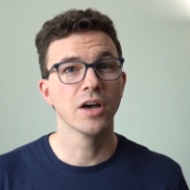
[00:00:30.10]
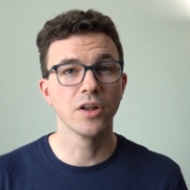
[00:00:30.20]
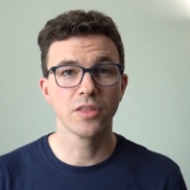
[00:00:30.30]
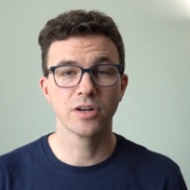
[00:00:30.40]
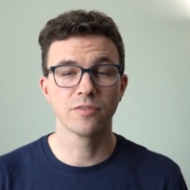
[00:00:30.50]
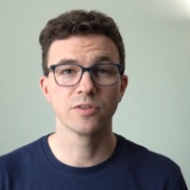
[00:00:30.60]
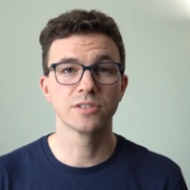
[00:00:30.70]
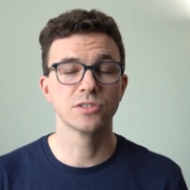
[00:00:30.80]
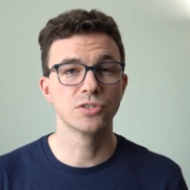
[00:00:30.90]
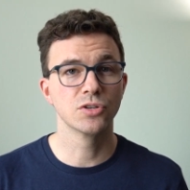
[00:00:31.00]
Another
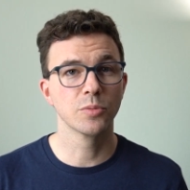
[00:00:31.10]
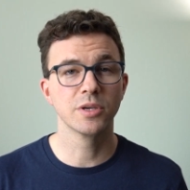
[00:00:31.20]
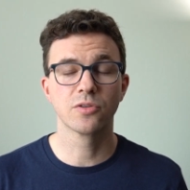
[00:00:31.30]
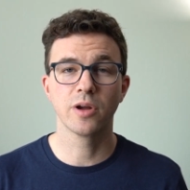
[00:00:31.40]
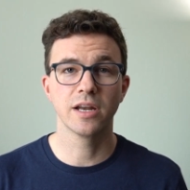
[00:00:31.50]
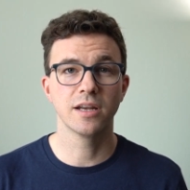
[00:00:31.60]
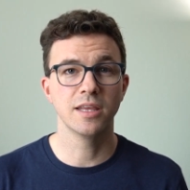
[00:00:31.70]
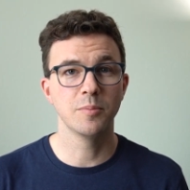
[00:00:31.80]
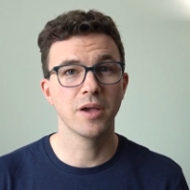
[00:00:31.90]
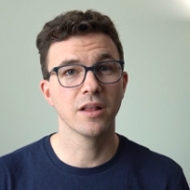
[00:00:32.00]
difference is you'll be creating
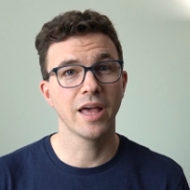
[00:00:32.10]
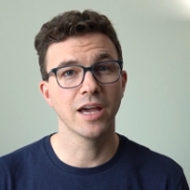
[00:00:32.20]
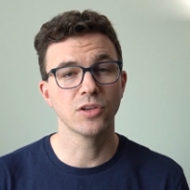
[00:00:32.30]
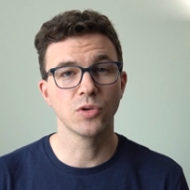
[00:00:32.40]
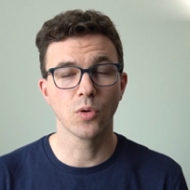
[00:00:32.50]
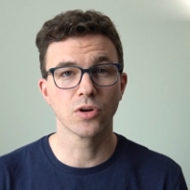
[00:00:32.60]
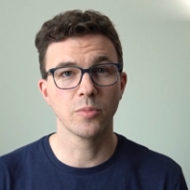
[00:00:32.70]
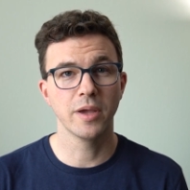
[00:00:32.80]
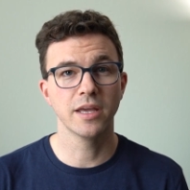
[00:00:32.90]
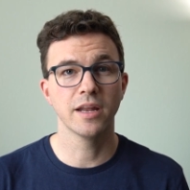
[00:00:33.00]
an email at your
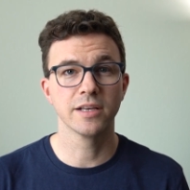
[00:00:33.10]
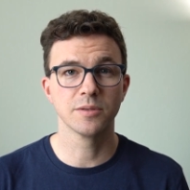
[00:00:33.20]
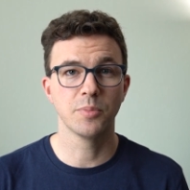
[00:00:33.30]
domain as